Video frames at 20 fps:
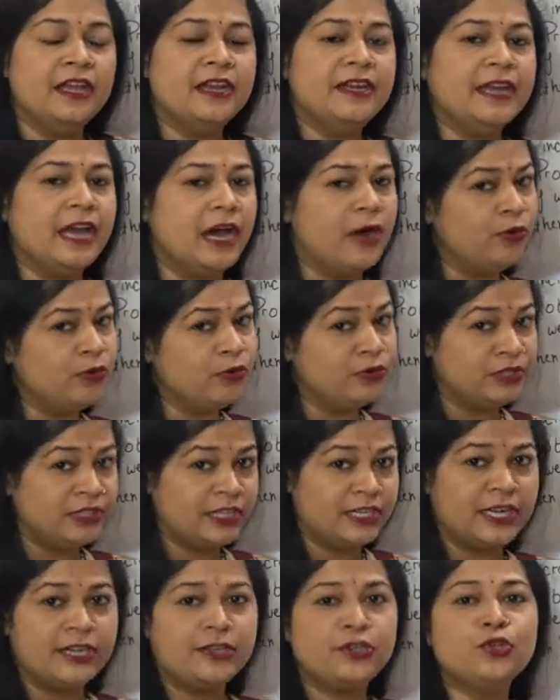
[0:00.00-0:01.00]
Now, there
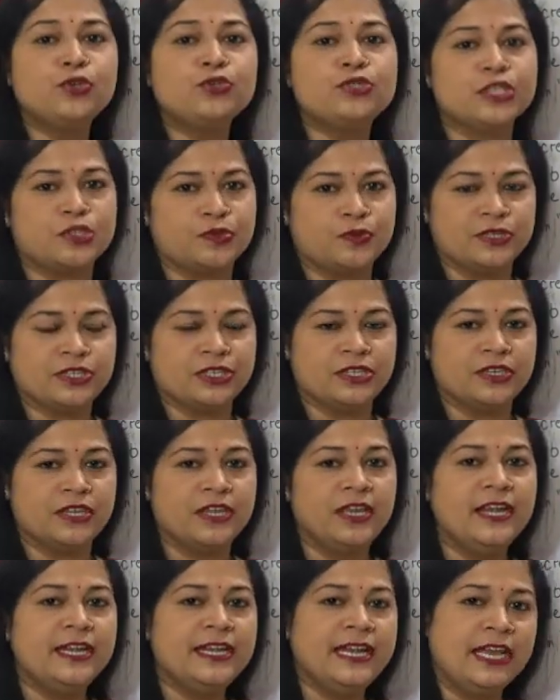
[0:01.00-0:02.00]
are two situations.
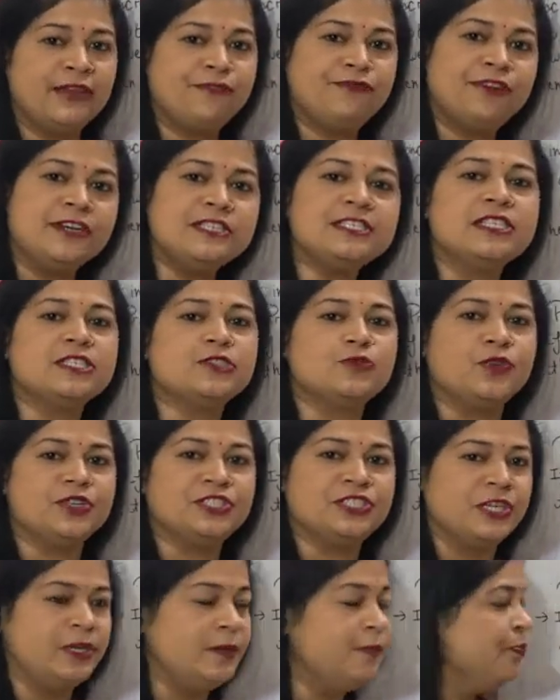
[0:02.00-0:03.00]
Take first
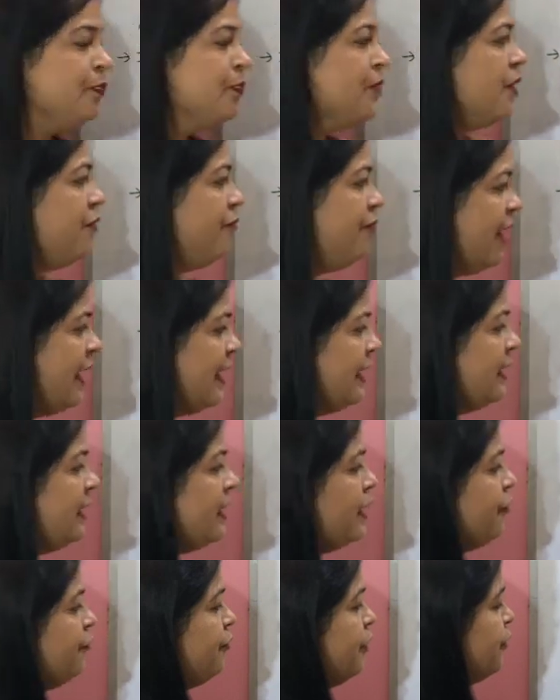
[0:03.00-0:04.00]
situation when
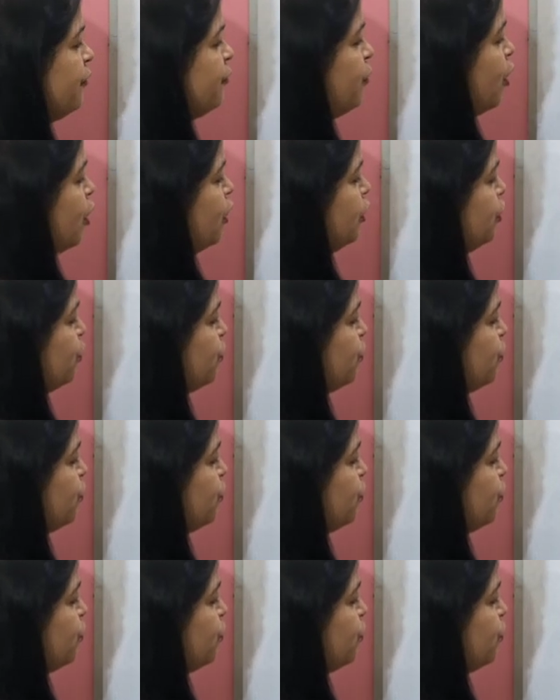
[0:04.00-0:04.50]
we want